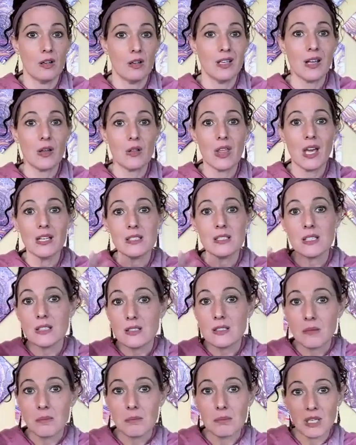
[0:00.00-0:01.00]
Now, that
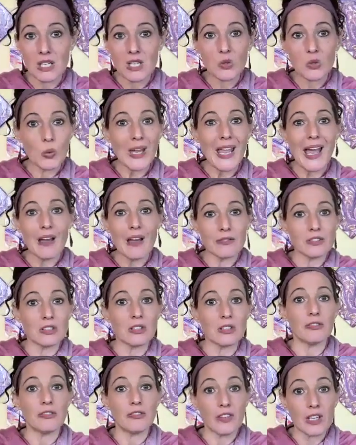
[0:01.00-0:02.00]
doesn't mean we have
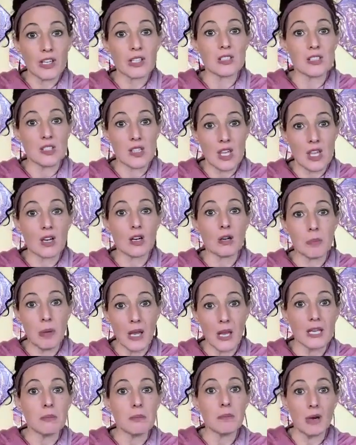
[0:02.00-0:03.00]
to fix their
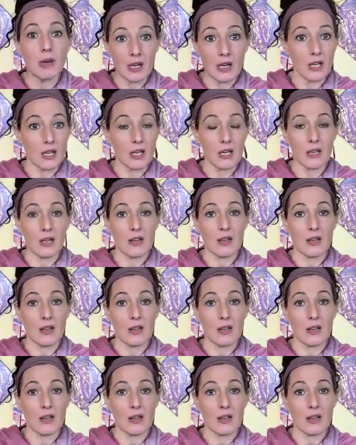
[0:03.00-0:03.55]
pain body.